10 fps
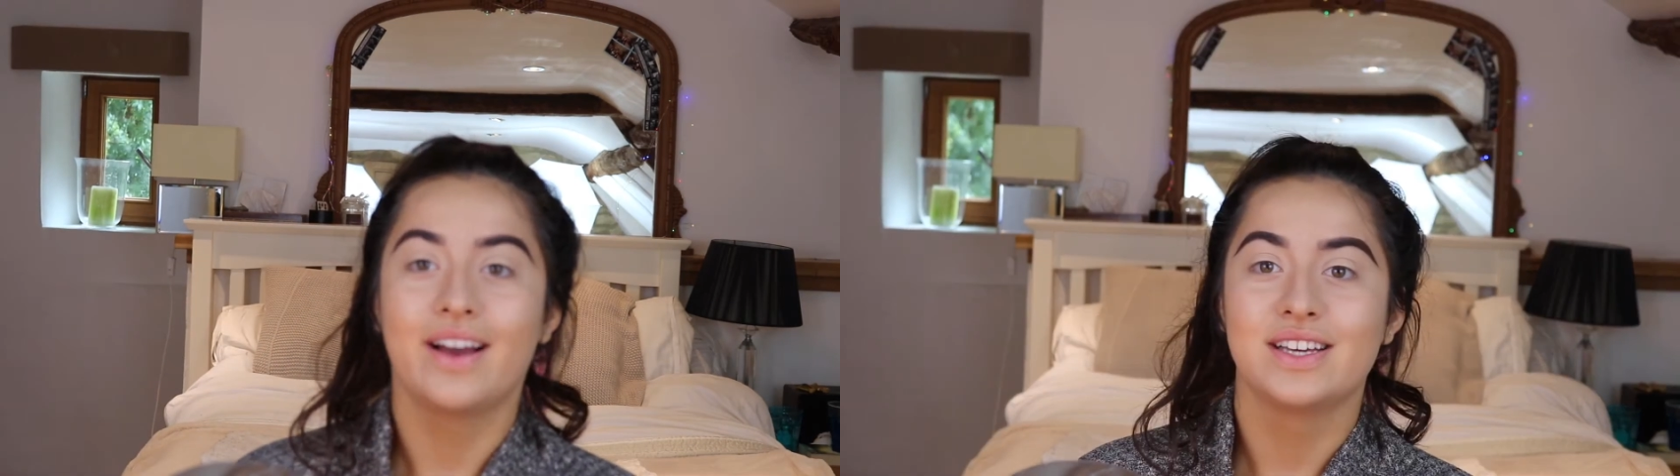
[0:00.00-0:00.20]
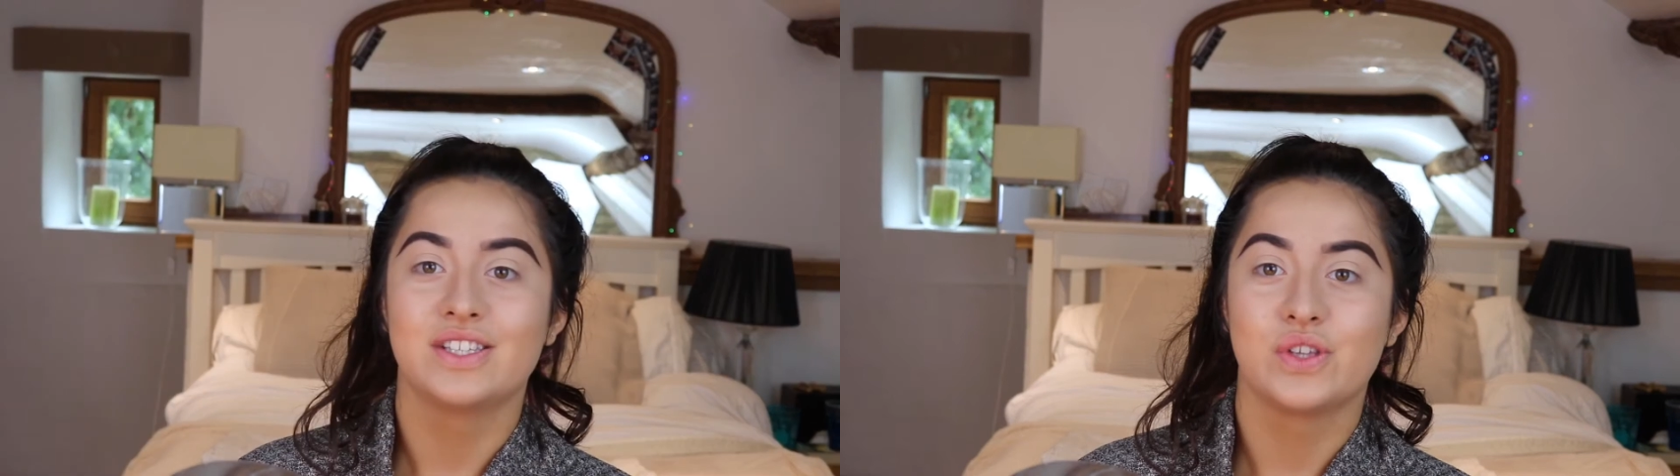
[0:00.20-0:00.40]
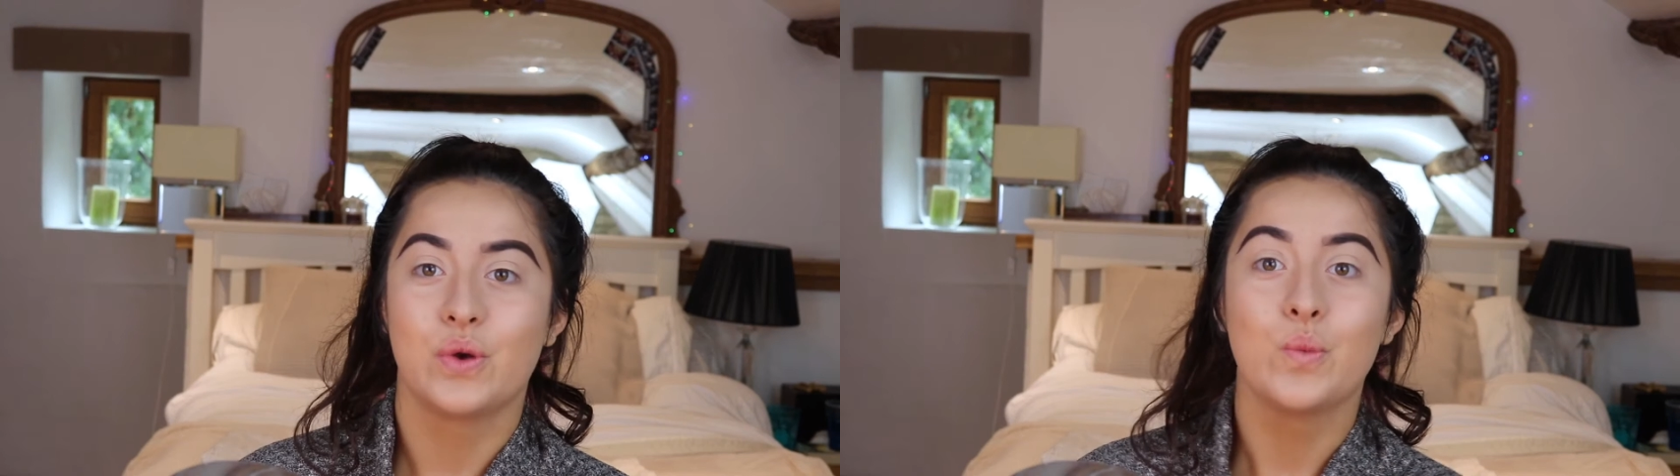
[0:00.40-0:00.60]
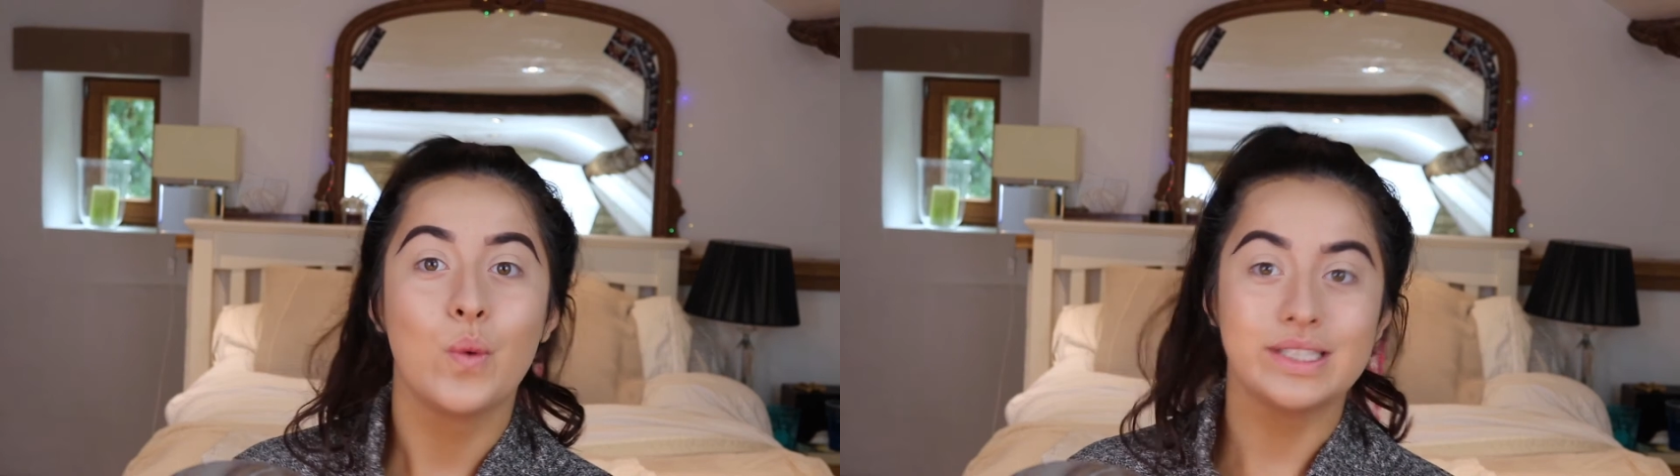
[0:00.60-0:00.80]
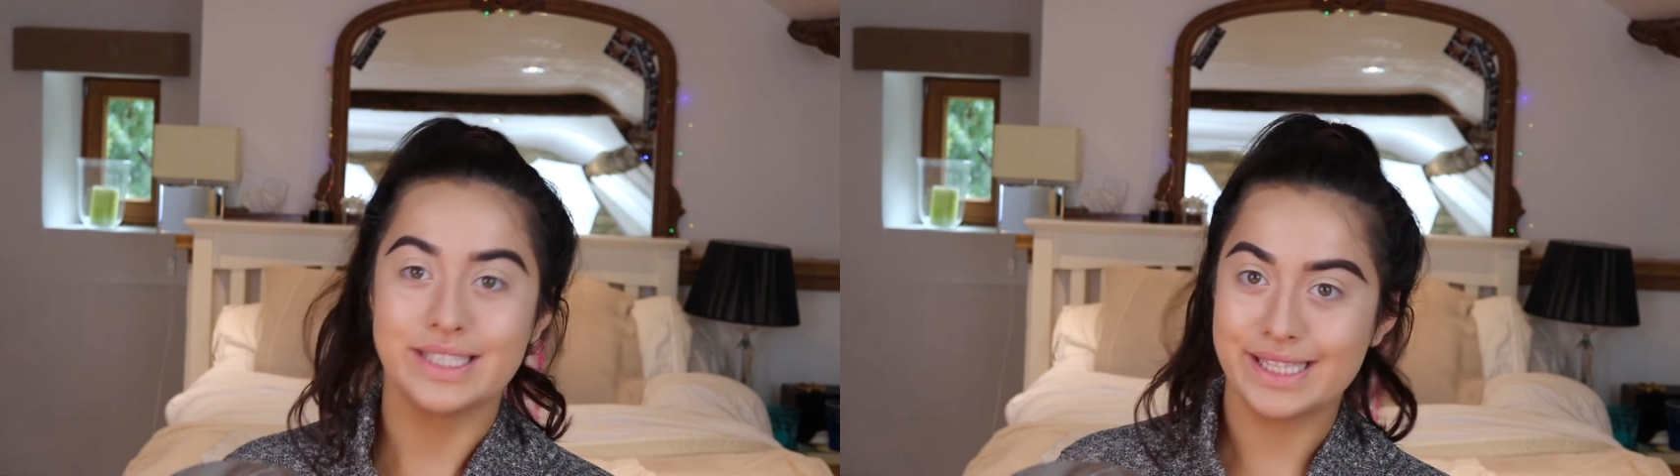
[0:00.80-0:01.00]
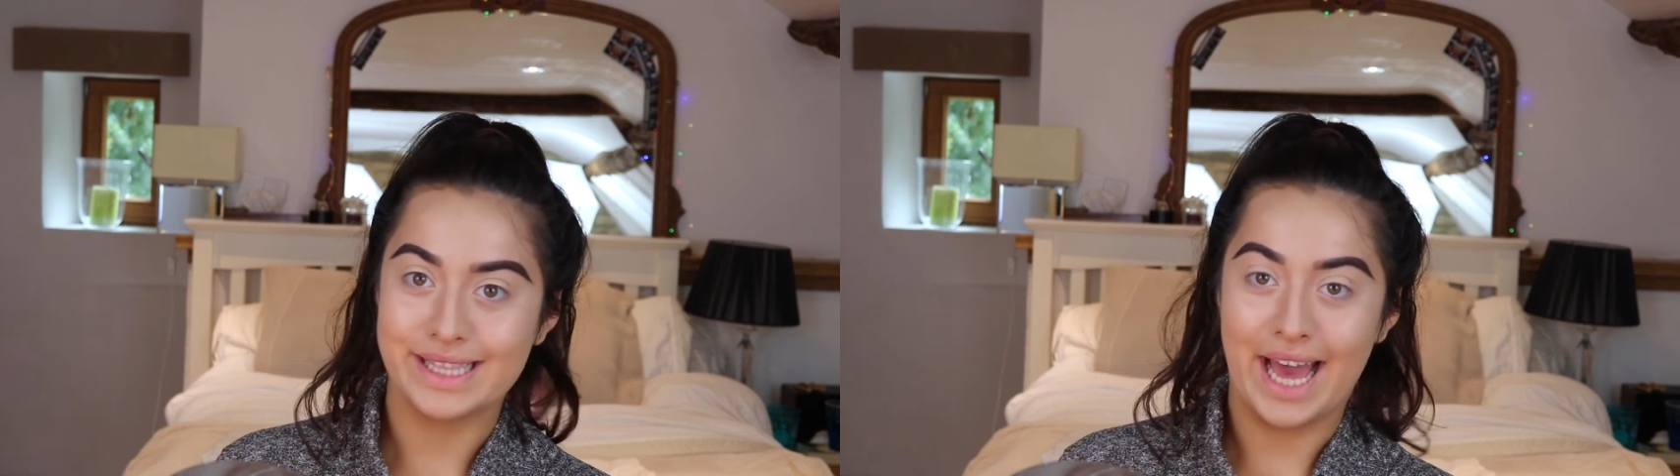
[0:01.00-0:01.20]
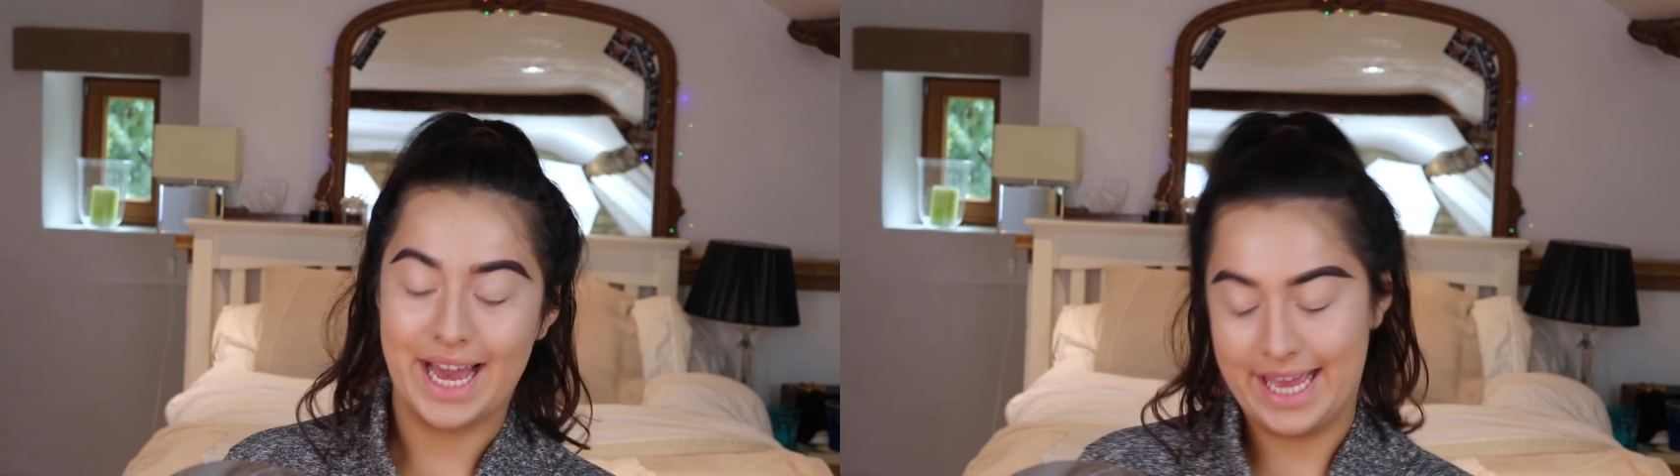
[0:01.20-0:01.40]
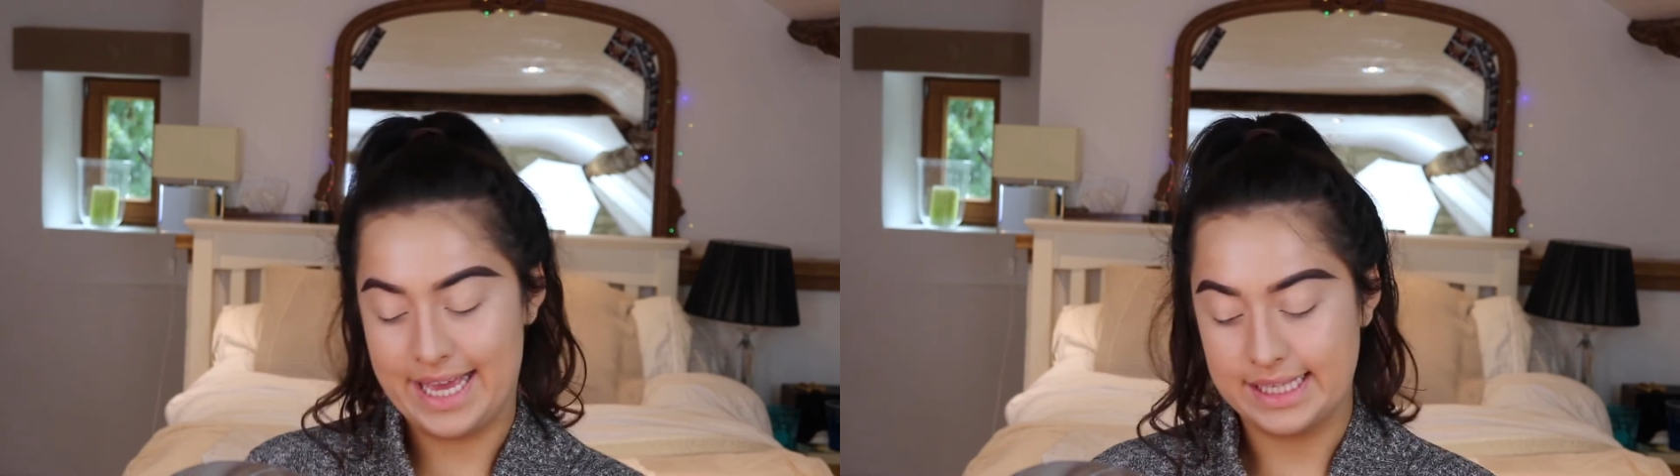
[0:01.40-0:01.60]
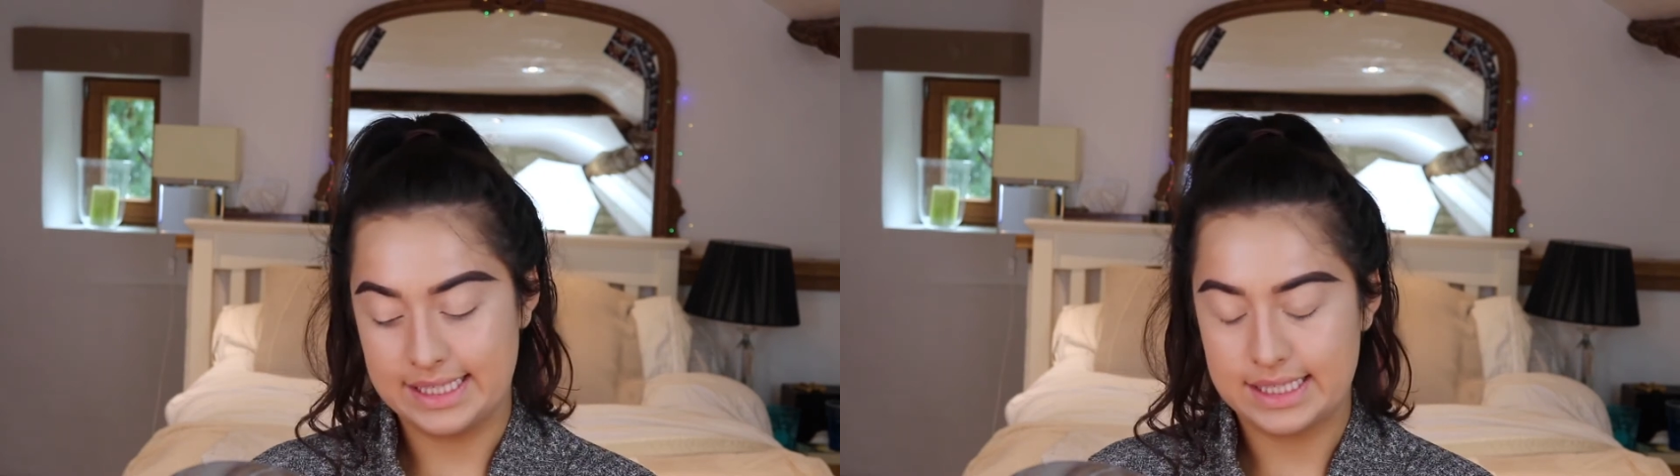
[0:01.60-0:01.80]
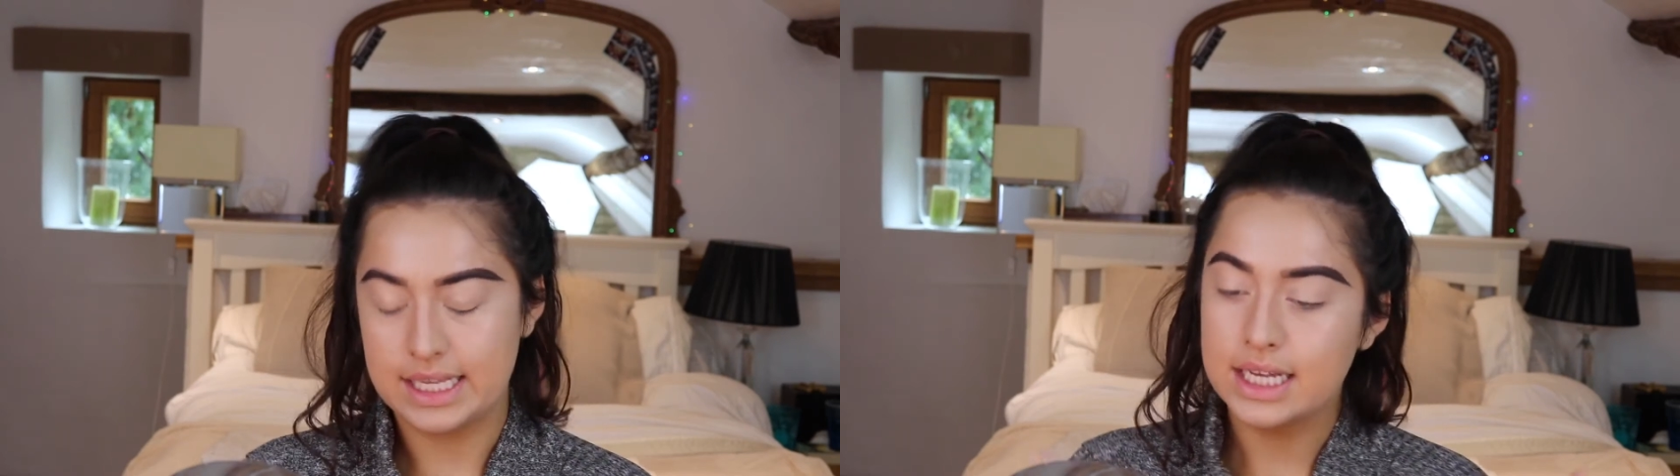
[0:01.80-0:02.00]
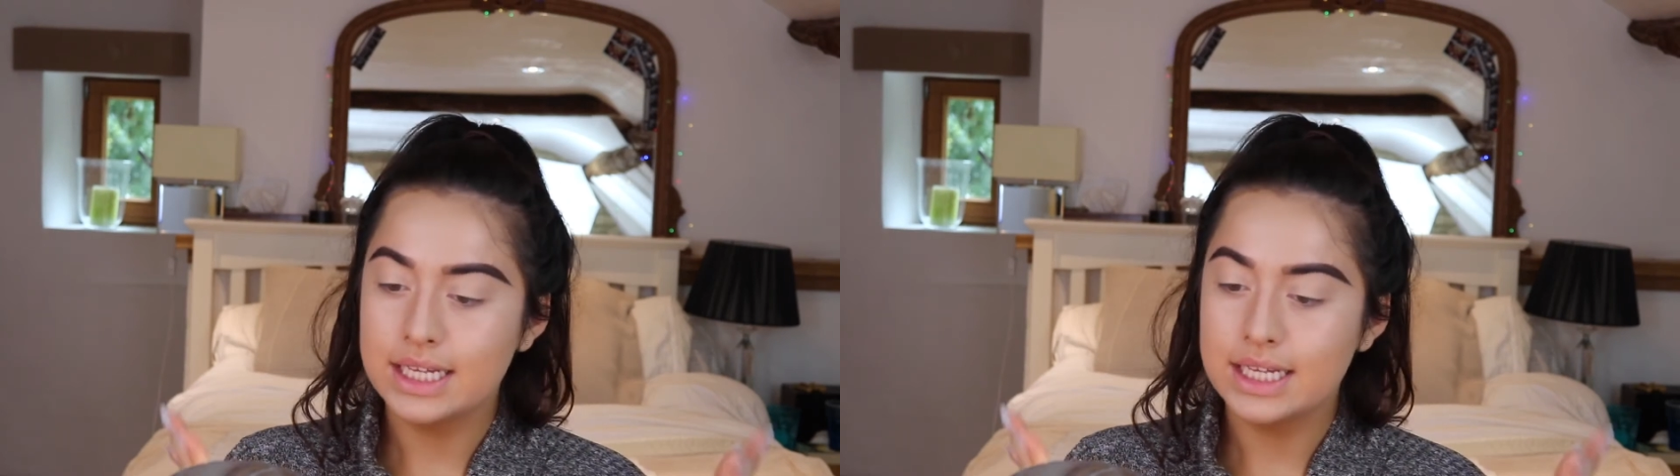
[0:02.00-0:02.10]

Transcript: guys, so once that is